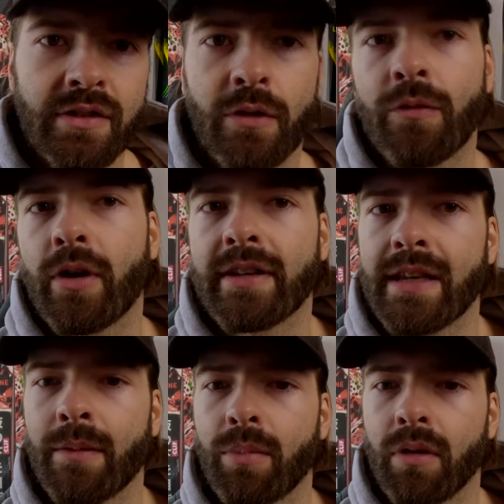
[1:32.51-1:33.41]
So for
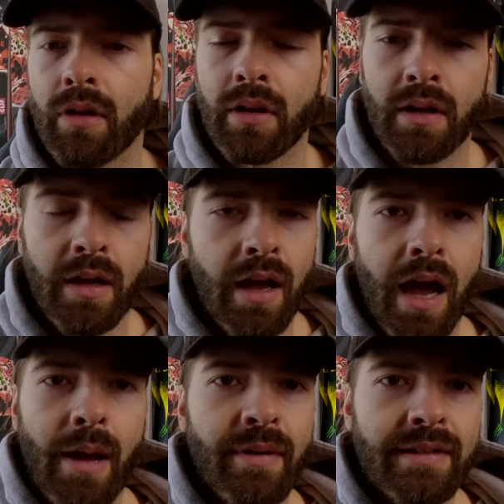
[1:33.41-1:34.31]
example,
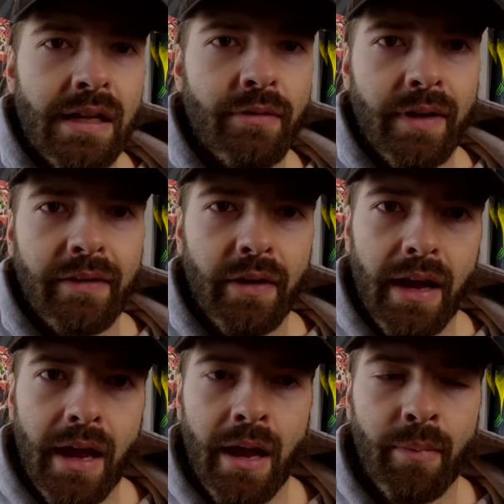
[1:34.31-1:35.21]
I myself
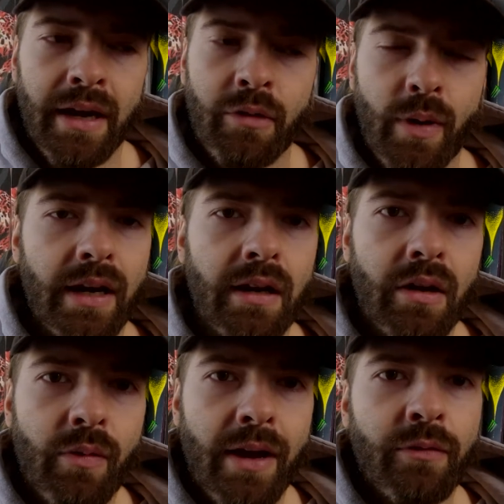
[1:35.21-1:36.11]
am a
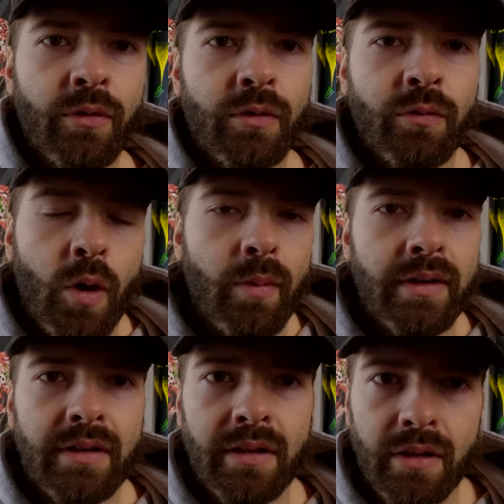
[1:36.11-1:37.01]
regular right foot
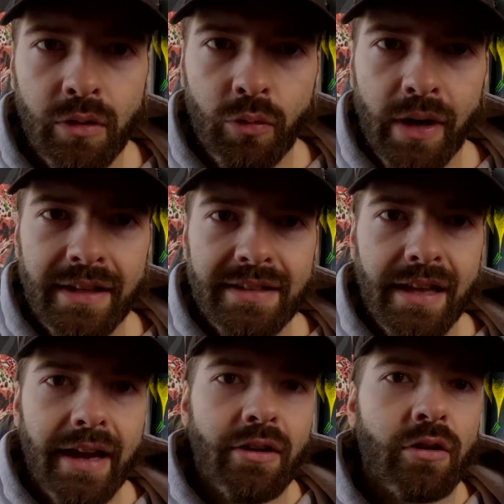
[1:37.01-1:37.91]
forward rail
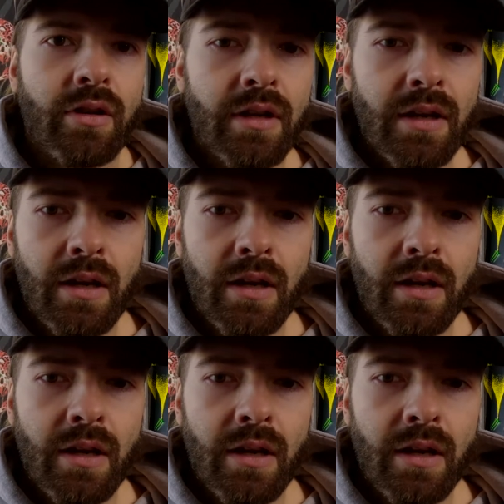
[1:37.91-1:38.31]
slider.